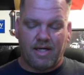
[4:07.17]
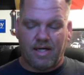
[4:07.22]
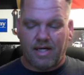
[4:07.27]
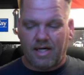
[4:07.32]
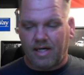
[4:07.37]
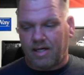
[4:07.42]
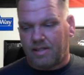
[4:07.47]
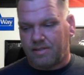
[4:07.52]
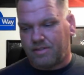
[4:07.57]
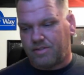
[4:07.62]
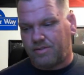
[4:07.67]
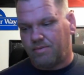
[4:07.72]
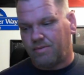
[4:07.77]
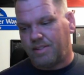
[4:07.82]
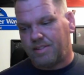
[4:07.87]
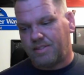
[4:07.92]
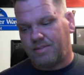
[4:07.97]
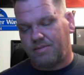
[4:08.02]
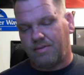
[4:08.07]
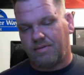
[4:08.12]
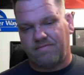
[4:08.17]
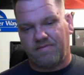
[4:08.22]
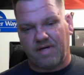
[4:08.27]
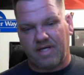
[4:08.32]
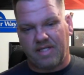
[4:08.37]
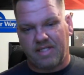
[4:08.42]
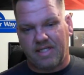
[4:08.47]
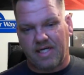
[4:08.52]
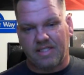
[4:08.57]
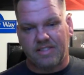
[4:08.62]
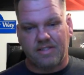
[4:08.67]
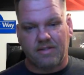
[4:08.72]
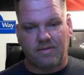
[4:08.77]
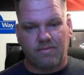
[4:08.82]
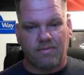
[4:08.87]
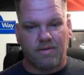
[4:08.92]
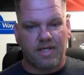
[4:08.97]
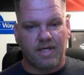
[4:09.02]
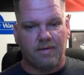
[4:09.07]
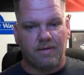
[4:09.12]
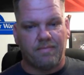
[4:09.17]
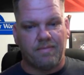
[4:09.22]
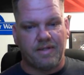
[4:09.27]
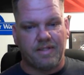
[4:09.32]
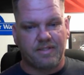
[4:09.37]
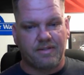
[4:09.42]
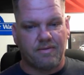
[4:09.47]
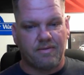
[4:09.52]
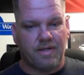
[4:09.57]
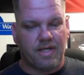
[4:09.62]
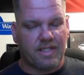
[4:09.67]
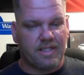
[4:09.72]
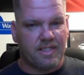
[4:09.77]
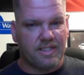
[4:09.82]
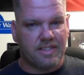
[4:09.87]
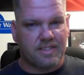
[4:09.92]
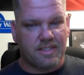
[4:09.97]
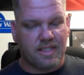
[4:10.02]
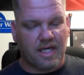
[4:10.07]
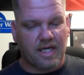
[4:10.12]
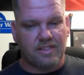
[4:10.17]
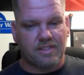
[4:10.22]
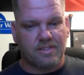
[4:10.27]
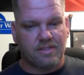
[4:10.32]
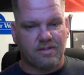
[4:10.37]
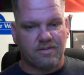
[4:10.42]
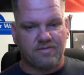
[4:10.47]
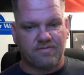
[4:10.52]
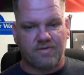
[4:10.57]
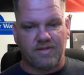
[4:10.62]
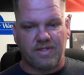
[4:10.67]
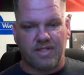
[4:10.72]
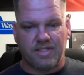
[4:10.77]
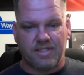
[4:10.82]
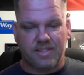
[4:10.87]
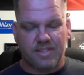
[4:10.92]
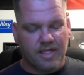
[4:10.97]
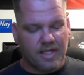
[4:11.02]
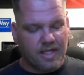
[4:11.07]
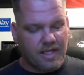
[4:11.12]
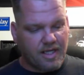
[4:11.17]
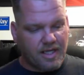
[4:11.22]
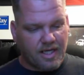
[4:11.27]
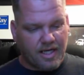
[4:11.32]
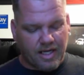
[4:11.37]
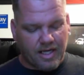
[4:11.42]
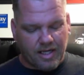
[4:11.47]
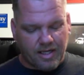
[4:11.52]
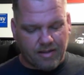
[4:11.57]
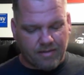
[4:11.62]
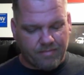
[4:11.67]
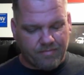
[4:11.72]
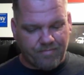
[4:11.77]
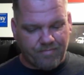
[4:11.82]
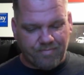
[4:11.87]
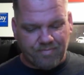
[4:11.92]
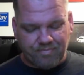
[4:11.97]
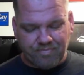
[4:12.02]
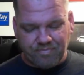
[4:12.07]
Uh, Julie's doing fantastic work helping us create these slideshows for this. Um,